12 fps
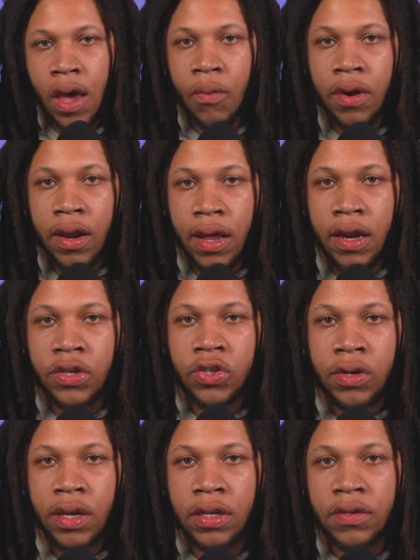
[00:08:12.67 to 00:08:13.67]
And when an
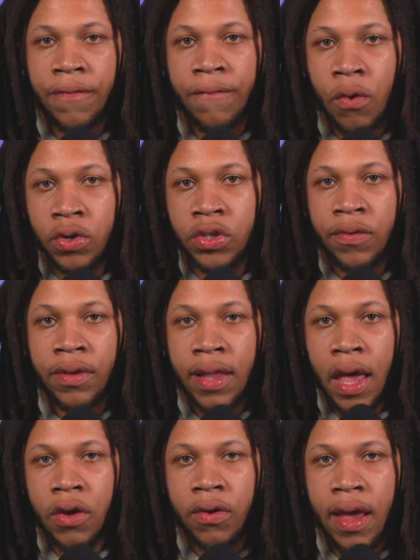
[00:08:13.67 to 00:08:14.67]
industry is forced to
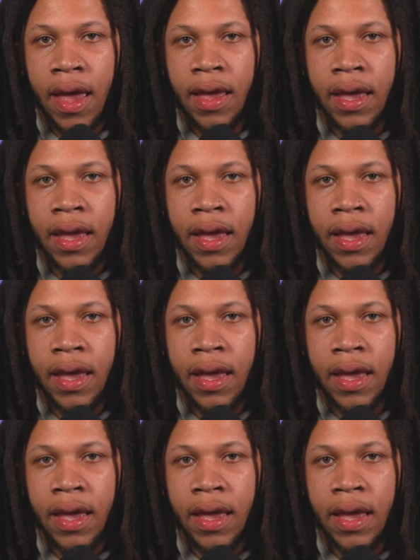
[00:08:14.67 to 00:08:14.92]
rely on that,